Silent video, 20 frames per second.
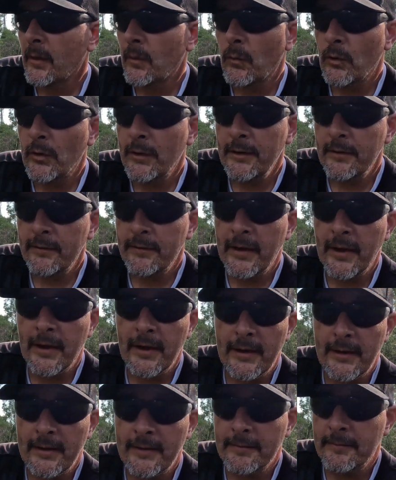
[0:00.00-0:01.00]
where you've
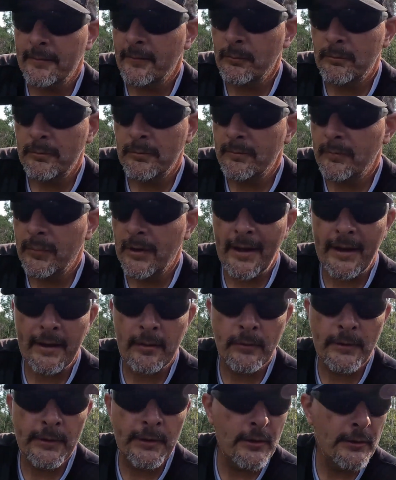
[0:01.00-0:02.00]
got black
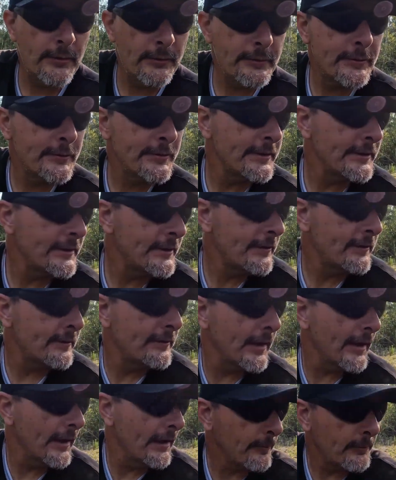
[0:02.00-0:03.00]
widows and you've
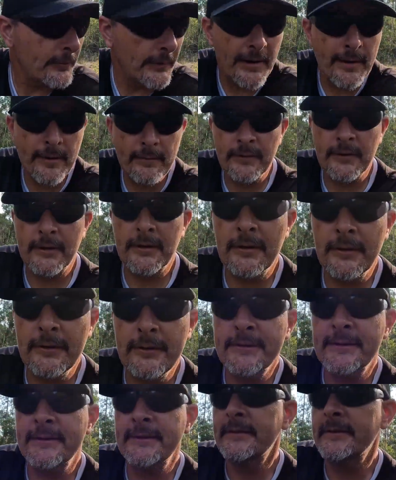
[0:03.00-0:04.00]
got brown
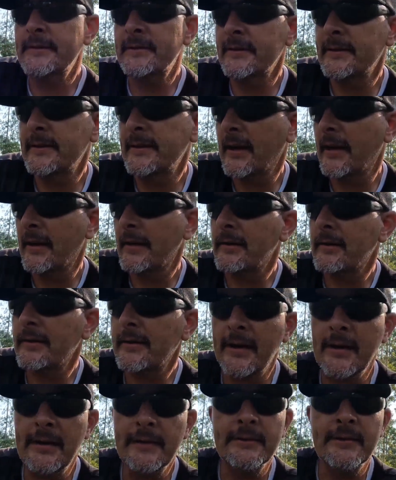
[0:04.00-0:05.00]
recluses and you got all
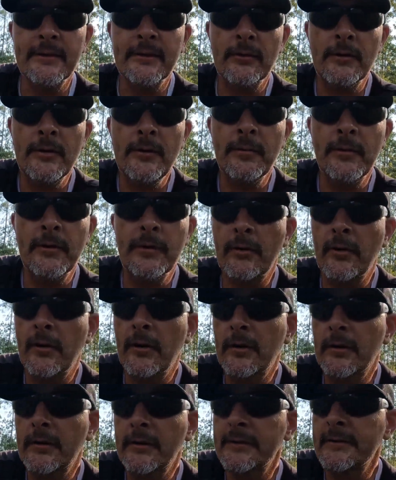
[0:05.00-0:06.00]
kinds of creepy
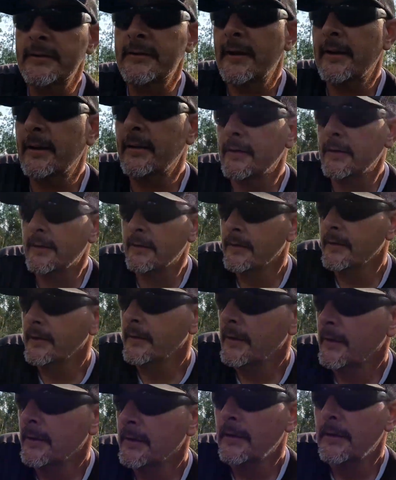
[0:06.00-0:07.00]
crawlers that are
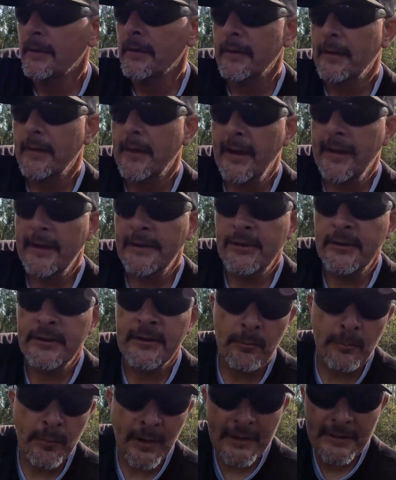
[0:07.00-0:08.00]
itching
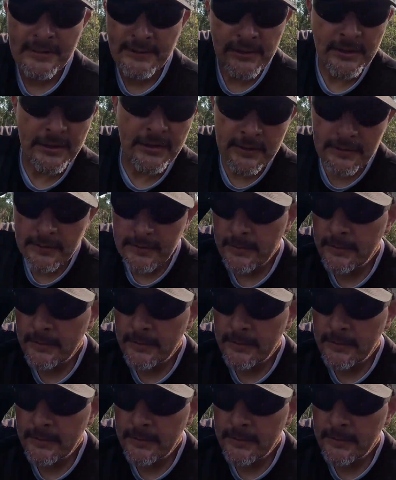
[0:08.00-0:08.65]
to bite you,